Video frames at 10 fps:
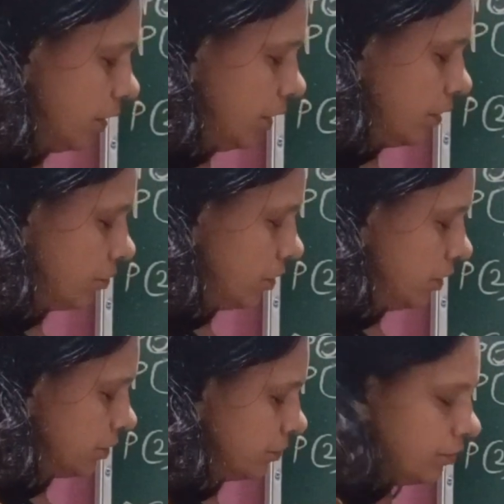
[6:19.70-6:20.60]

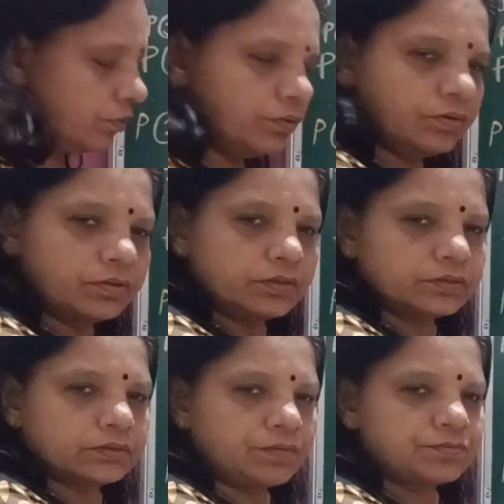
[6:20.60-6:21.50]
equal to,
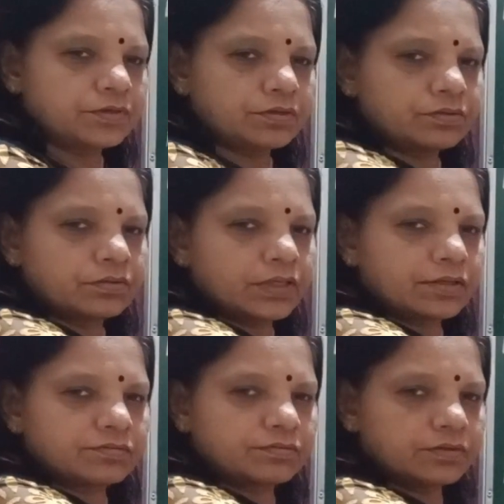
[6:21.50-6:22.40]
substitute
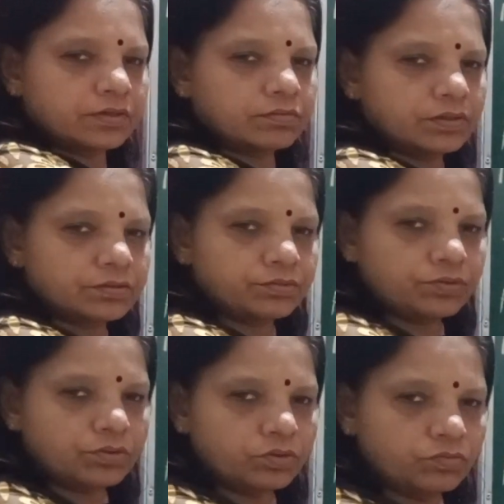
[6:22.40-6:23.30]
x is equal
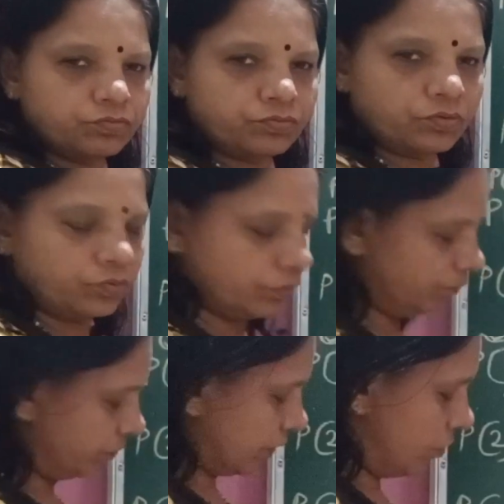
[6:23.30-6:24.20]
to
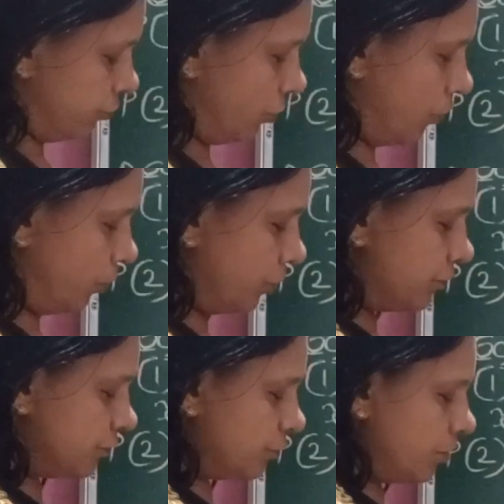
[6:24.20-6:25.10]
4. 4
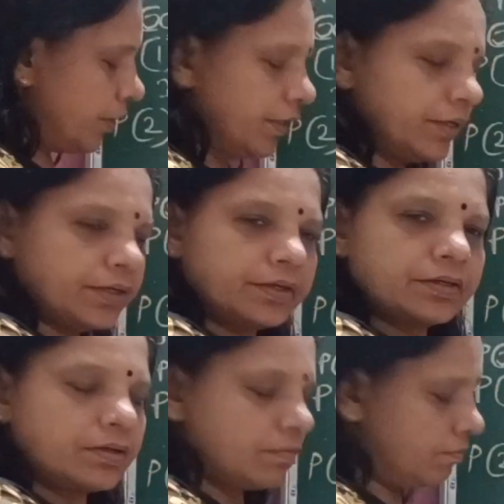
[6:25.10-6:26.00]

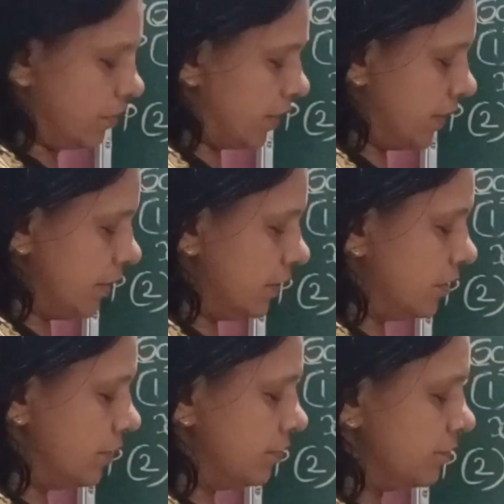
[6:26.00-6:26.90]
square
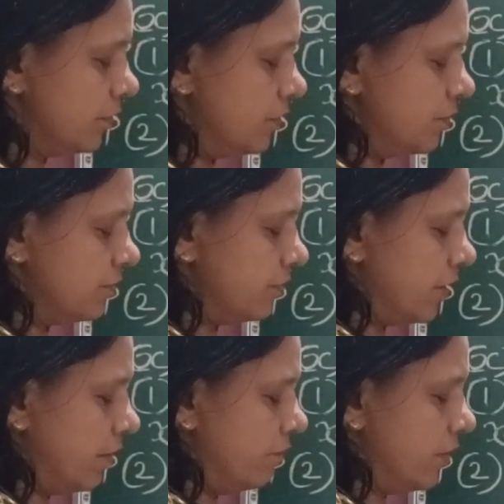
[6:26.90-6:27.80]
minus
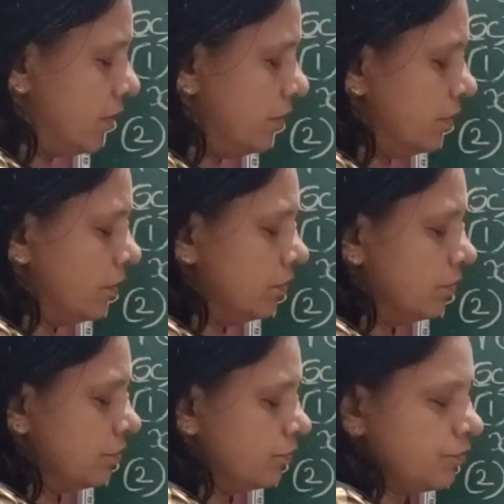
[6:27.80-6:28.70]
7
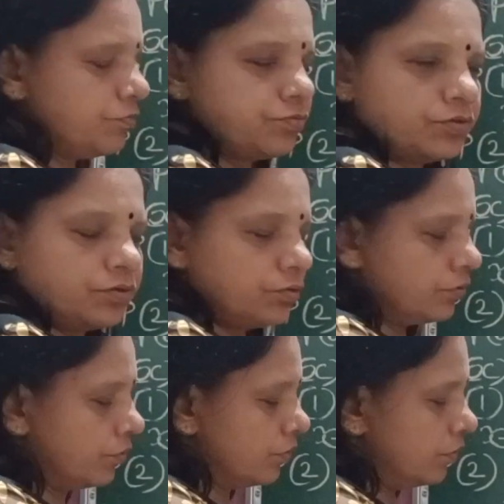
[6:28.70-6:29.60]
into
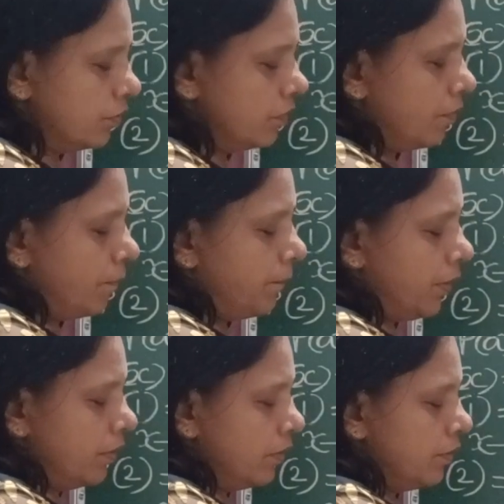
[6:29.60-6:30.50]
4
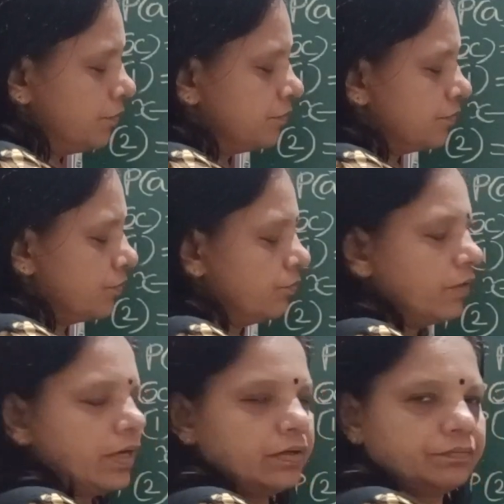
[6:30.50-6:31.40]
plus
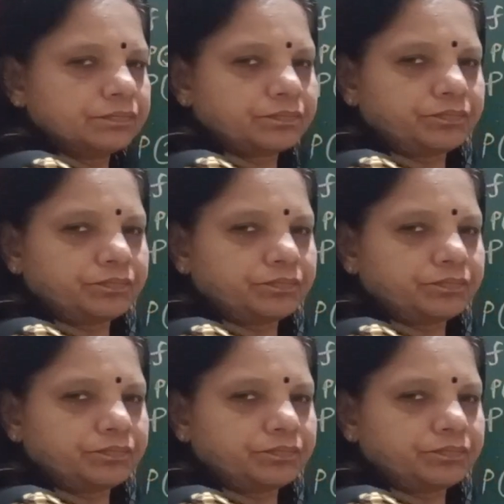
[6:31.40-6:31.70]
12.